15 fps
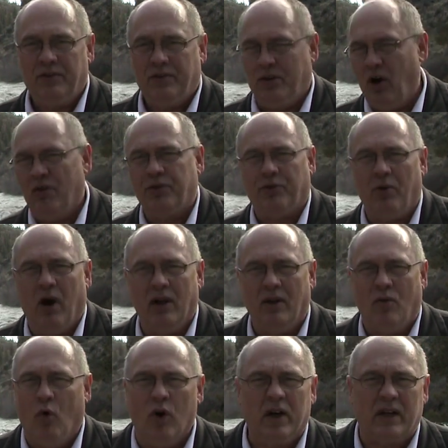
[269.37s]
go through all
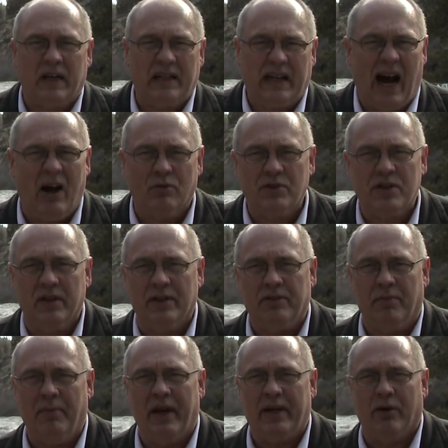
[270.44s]
the work and counseling
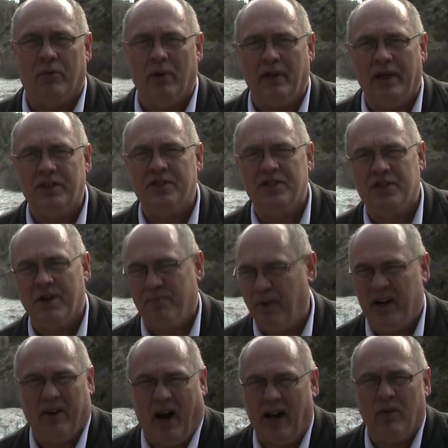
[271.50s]
to make a relationship
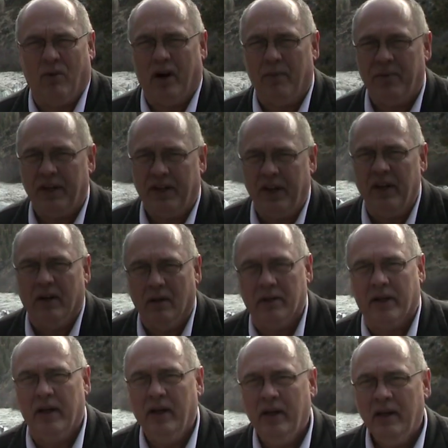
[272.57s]
better. I don't want to be healed."
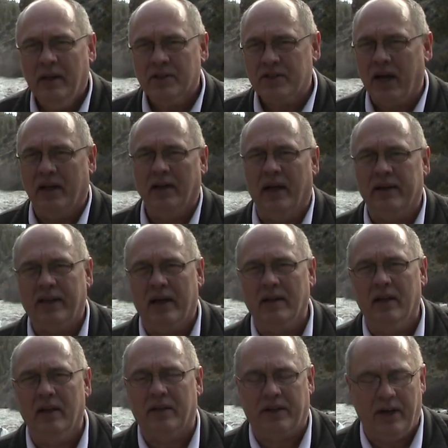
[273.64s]
It's kind of like that
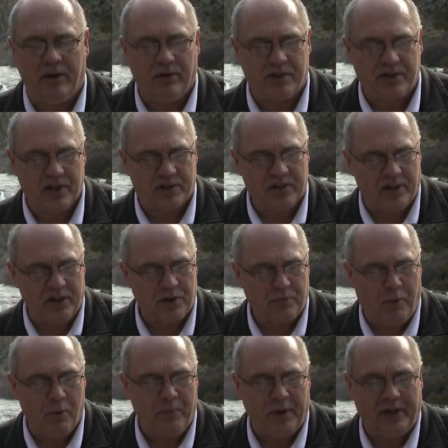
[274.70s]
little kid who sits in his
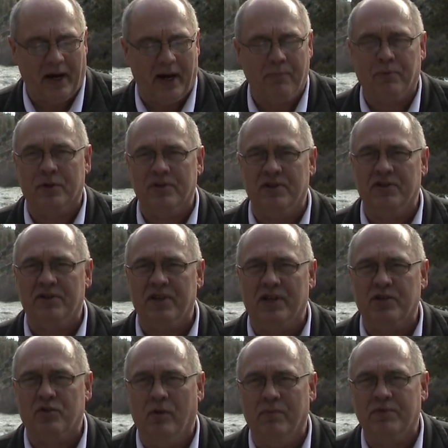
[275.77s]
poopy diapers and
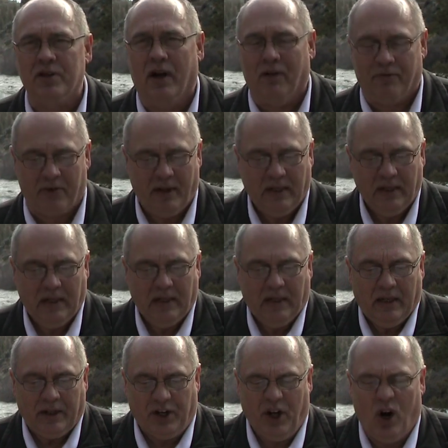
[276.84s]
says to himself,
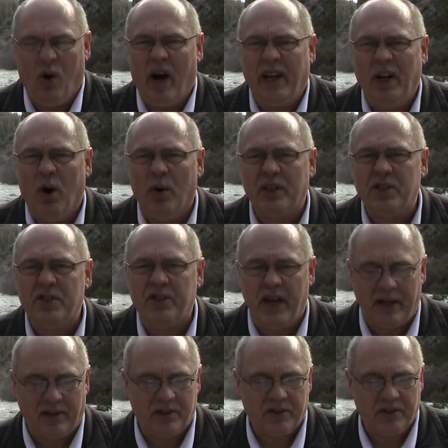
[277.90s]
"You know, I know it
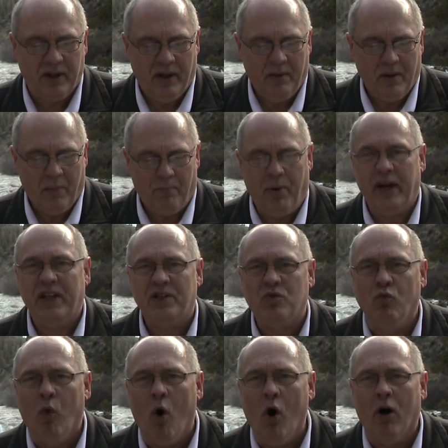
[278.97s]
stinks, but
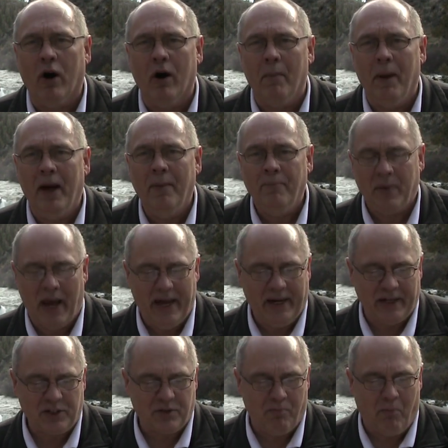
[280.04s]
it's warm and
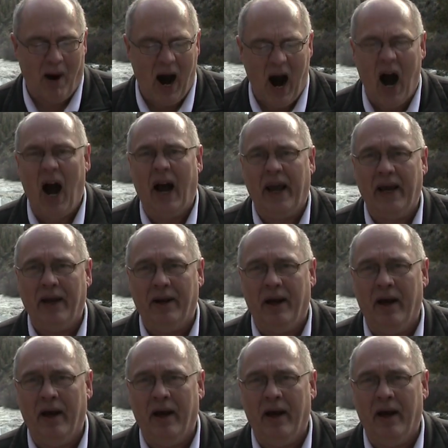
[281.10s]
it's mine."